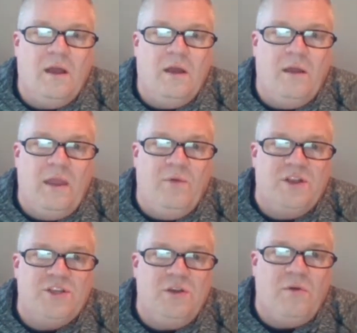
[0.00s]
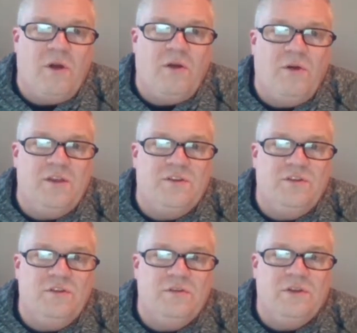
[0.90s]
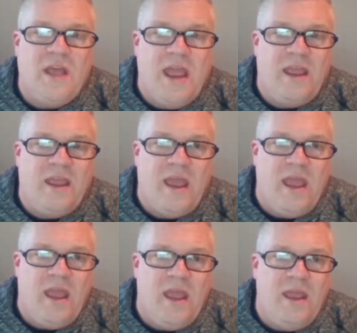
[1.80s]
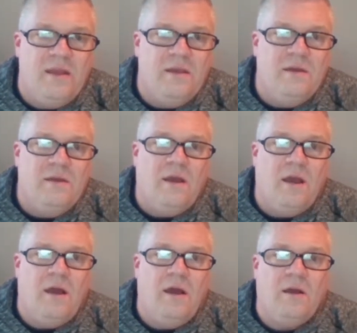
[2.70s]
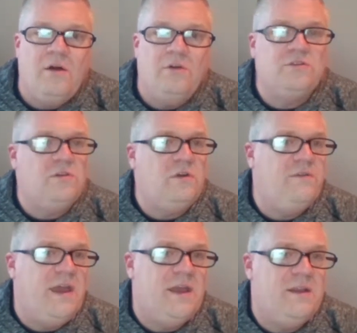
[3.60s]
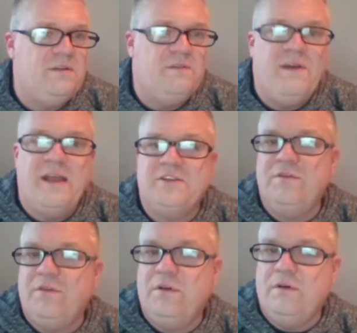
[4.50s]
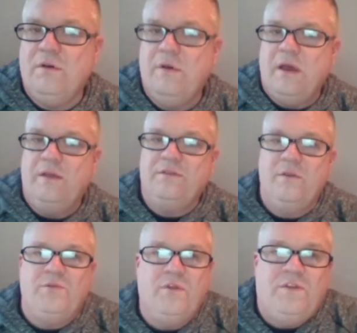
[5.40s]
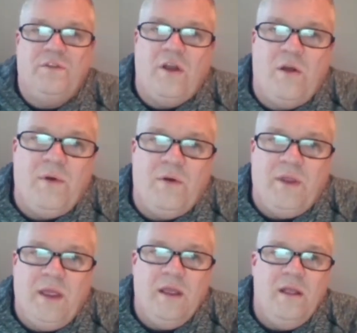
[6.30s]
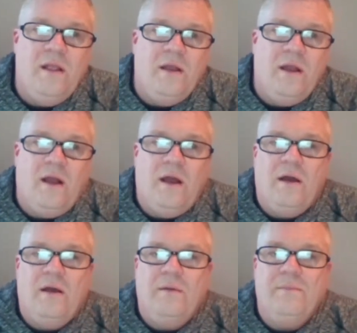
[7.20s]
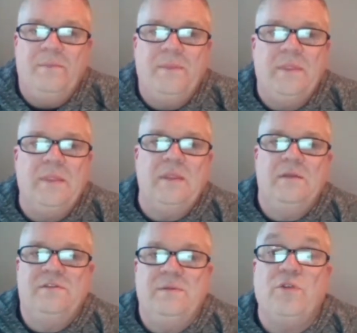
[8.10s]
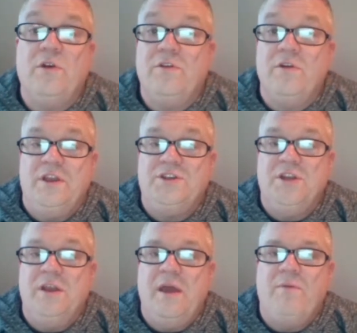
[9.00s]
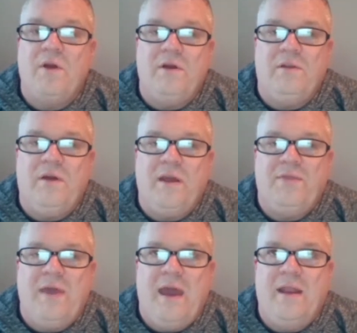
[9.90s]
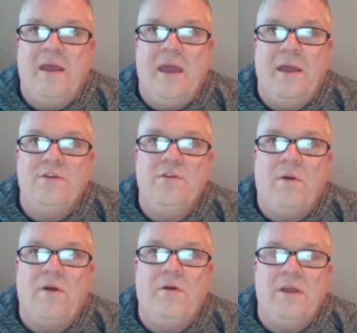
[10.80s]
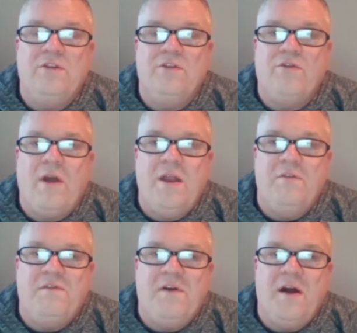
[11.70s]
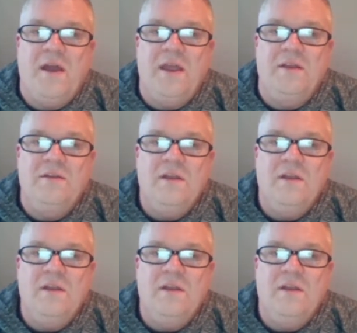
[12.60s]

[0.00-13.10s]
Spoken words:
in which you are going to take a cultural event, a festival, some sort of ceremony, um, some sort of tradition, and we're going to look at that and you are going to try to find